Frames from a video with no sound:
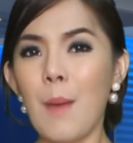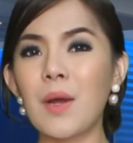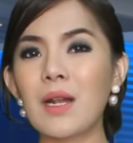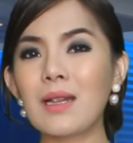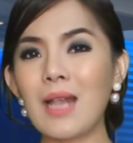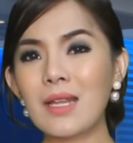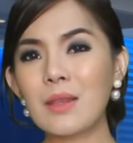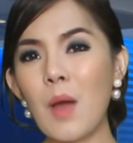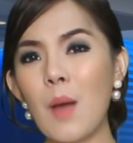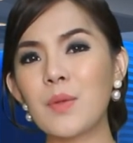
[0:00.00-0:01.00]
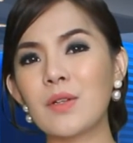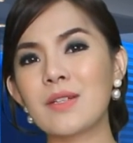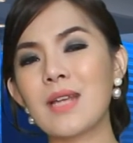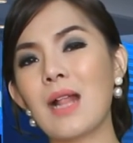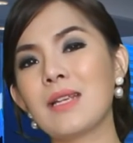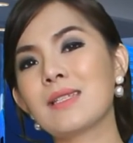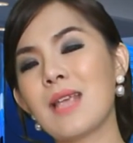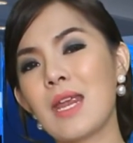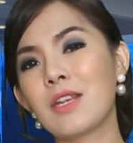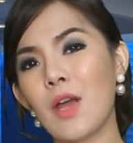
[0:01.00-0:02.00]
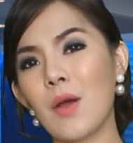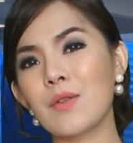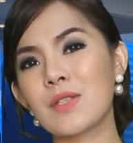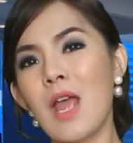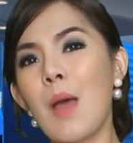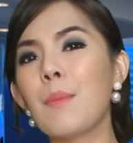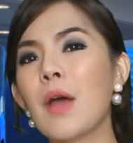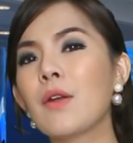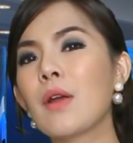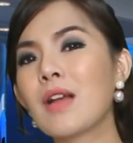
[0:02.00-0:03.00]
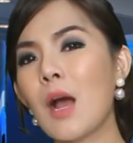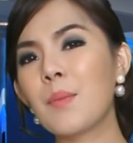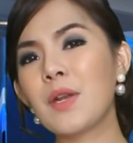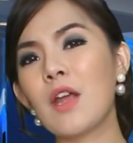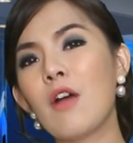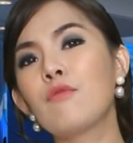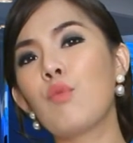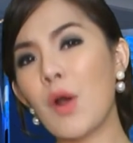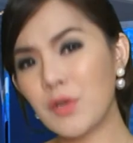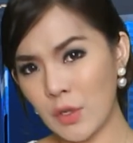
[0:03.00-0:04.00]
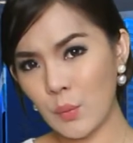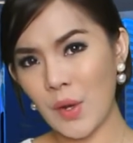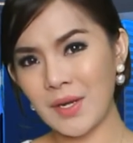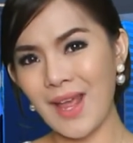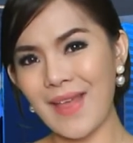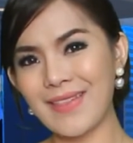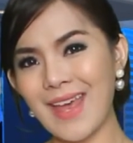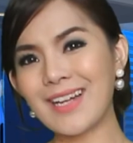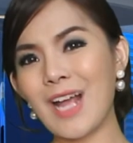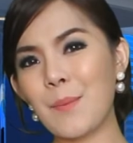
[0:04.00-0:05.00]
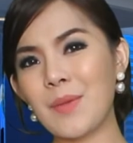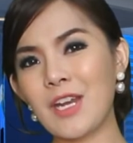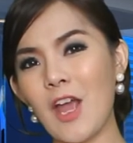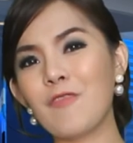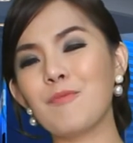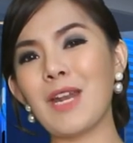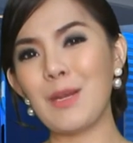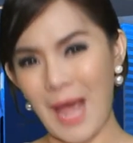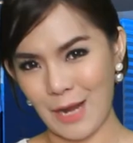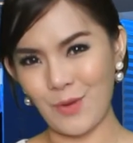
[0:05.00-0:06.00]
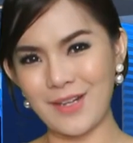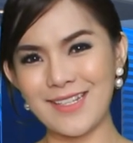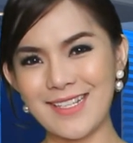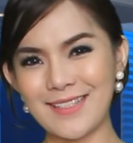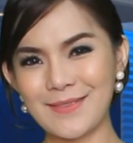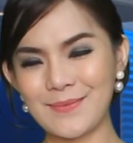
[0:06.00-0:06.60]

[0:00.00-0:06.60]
But like the popular Italian saying goes, better a company of one good one than a company of many bad ones.